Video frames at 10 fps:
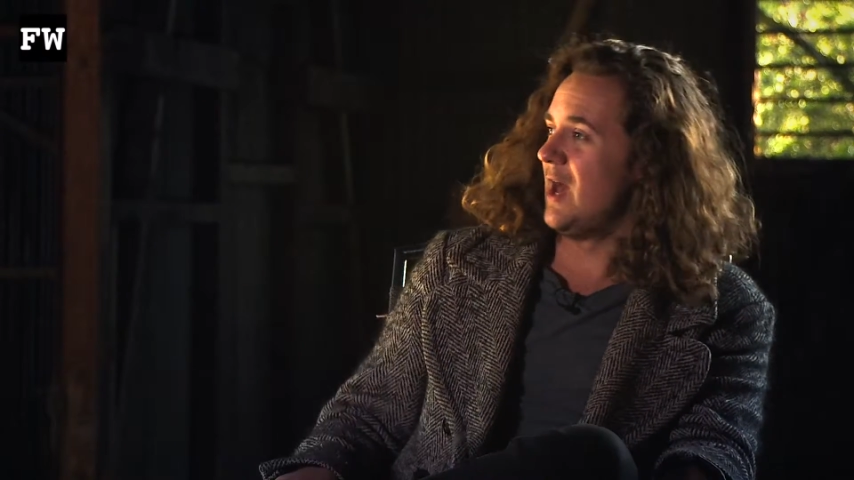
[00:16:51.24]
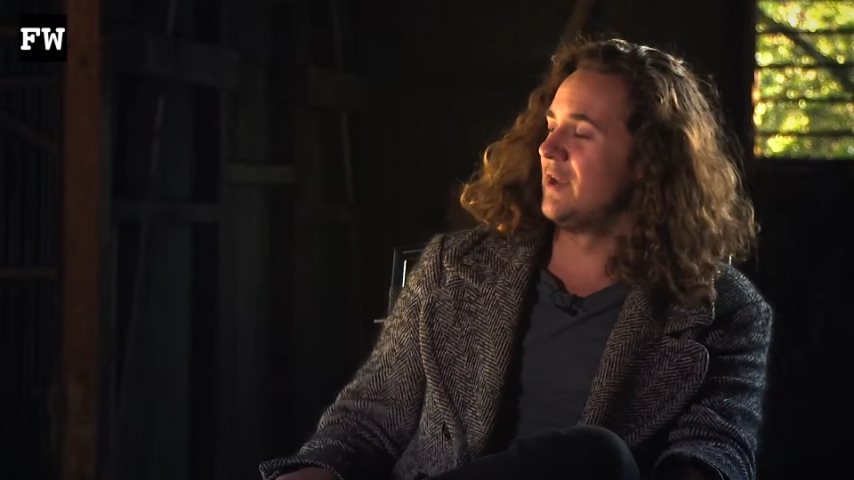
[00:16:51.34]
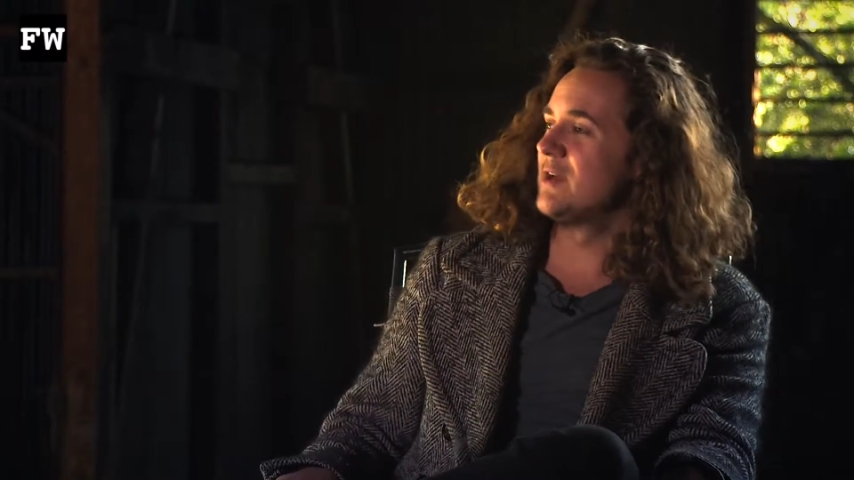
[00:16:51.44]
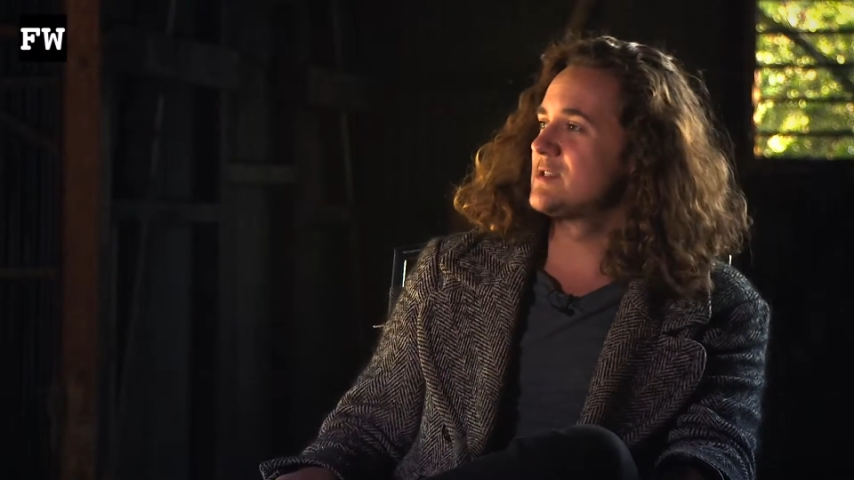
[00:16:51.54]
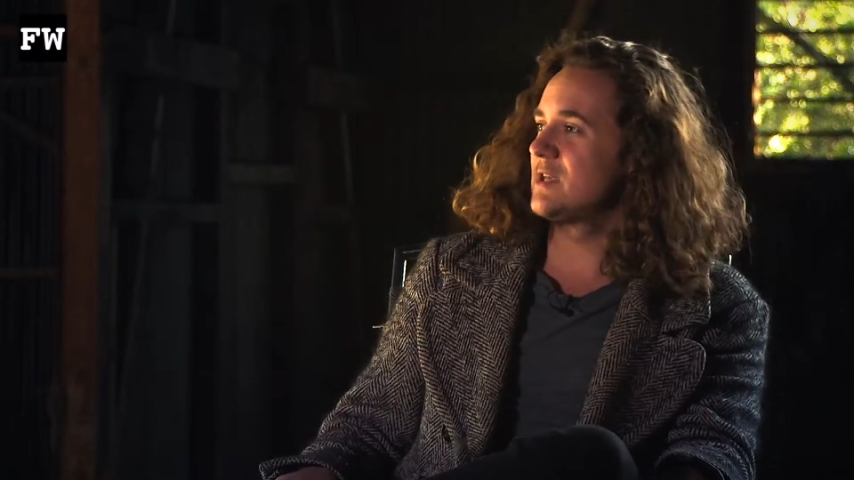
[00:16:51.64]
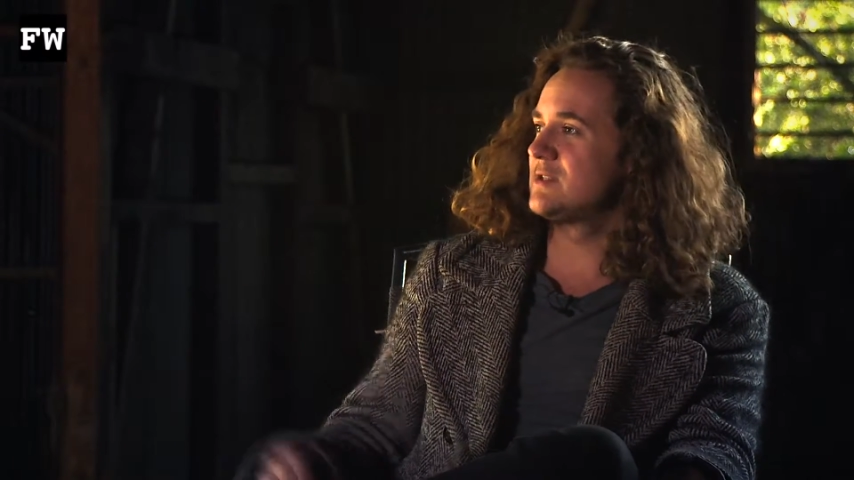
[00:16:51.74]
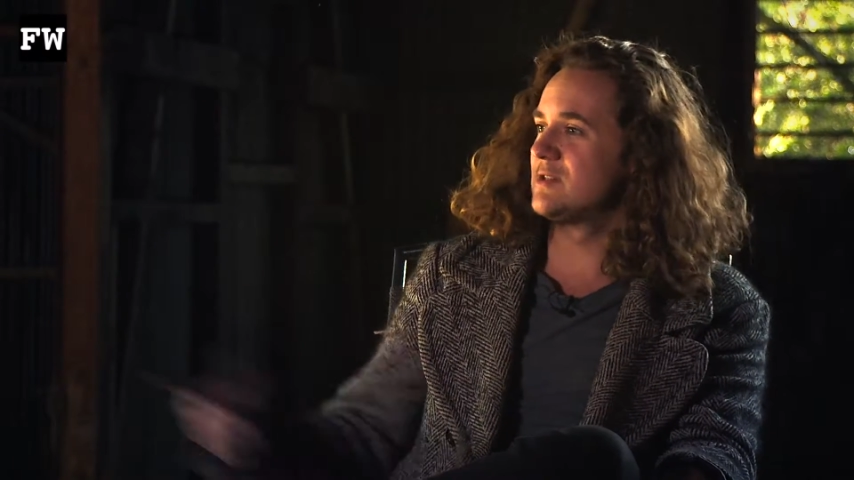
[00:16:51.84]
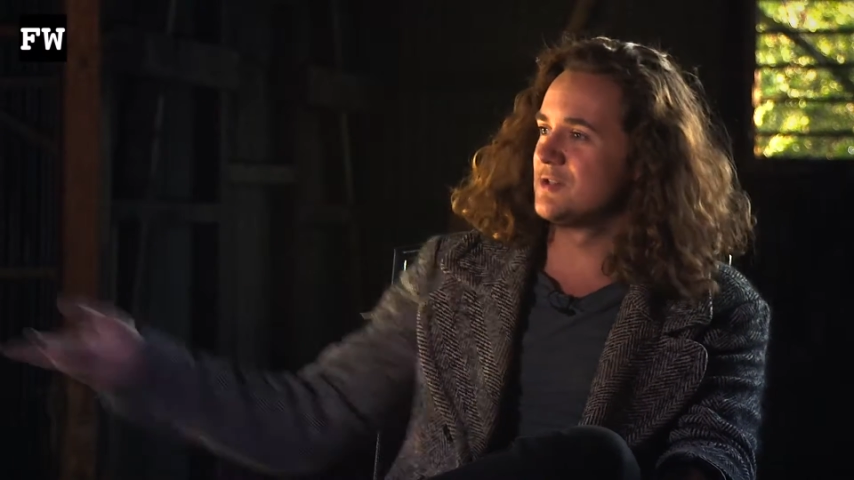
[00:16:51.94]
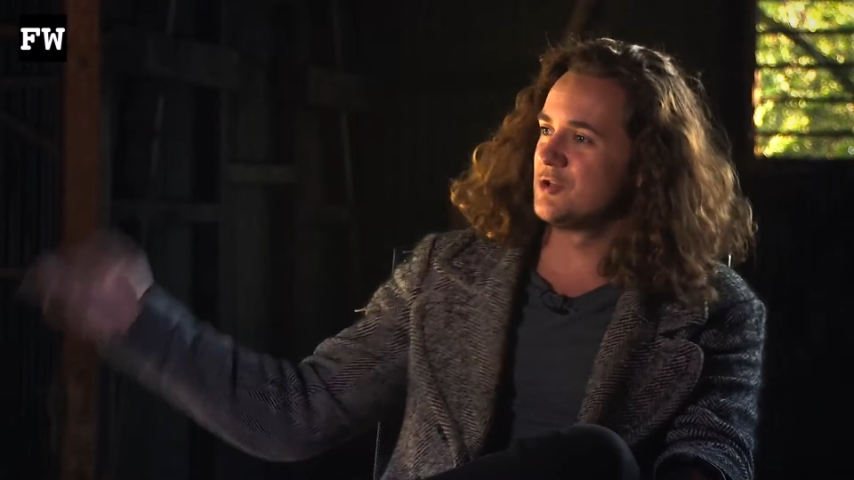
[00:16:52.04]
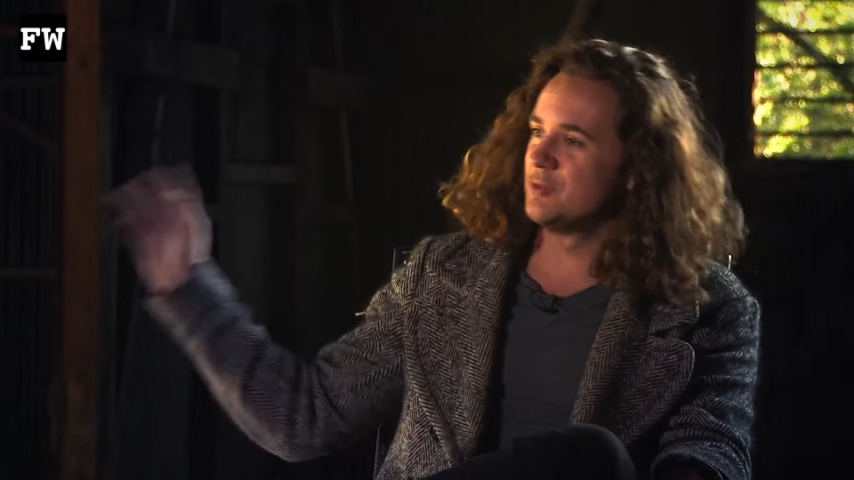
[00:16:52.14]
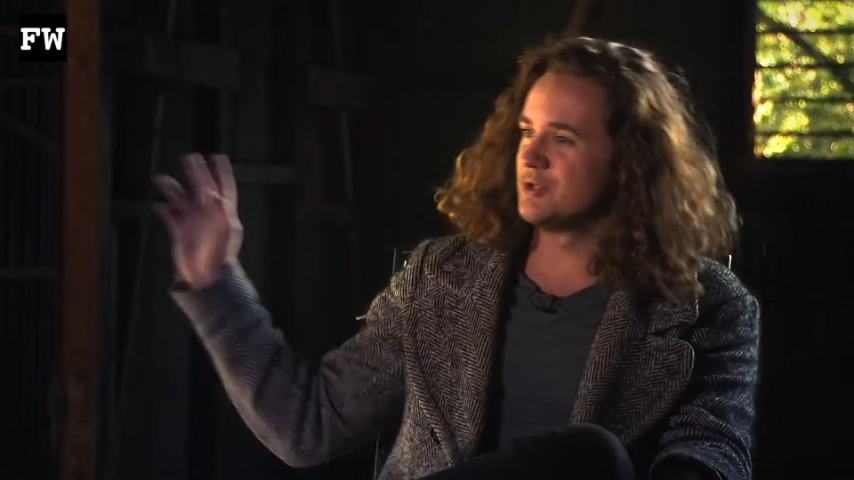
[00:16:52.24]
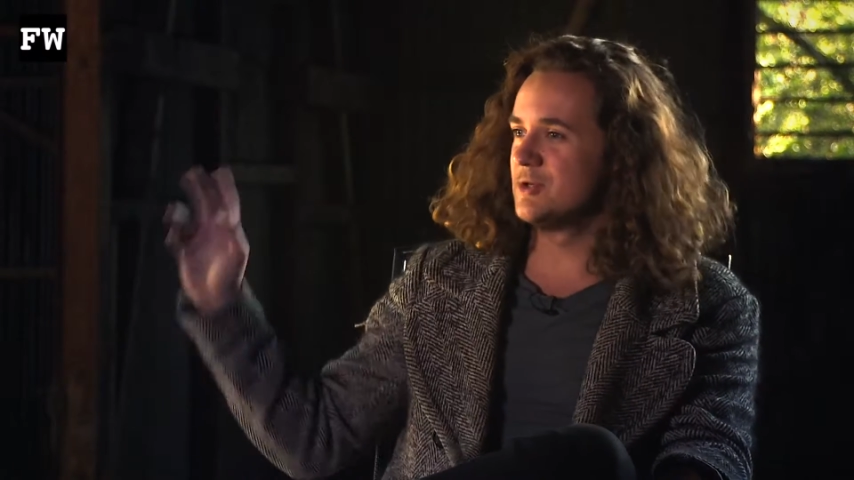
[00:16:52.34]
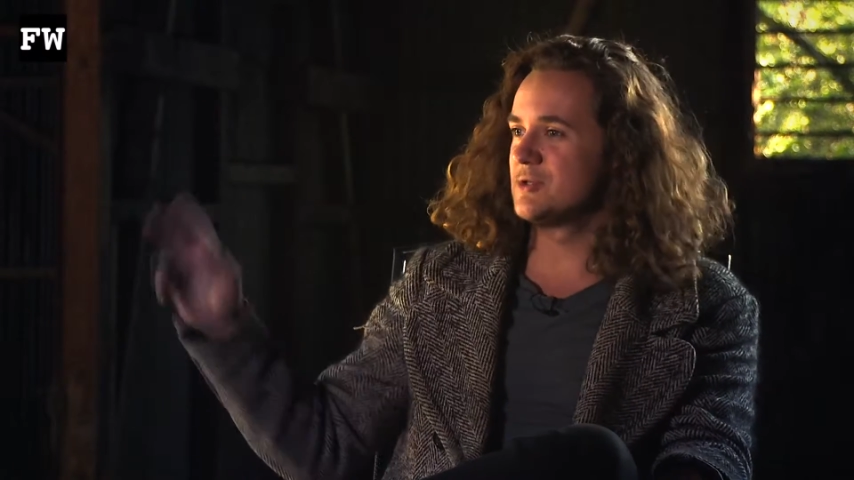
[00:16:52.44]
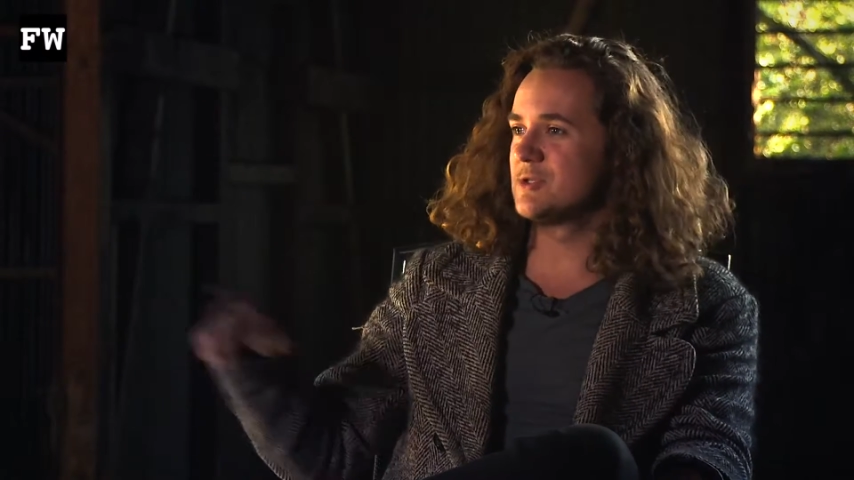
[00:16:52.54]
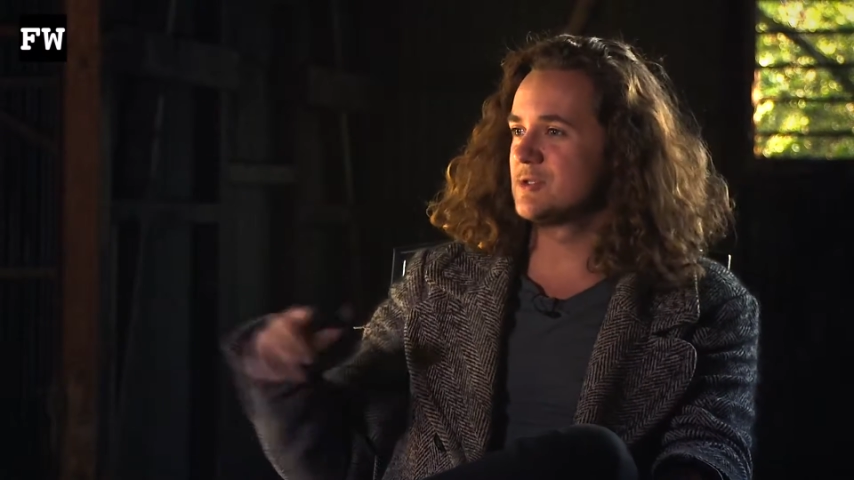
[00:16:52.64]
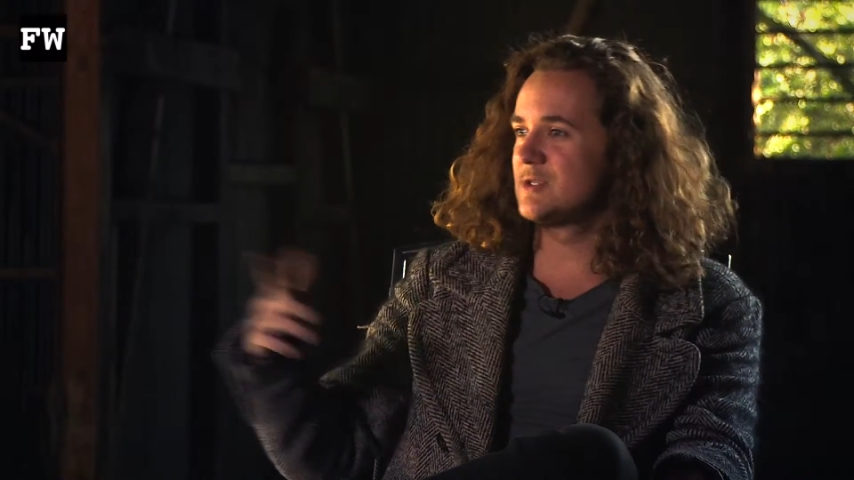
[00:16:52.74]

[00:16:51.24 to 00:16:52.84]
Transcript: And I said to the two producers,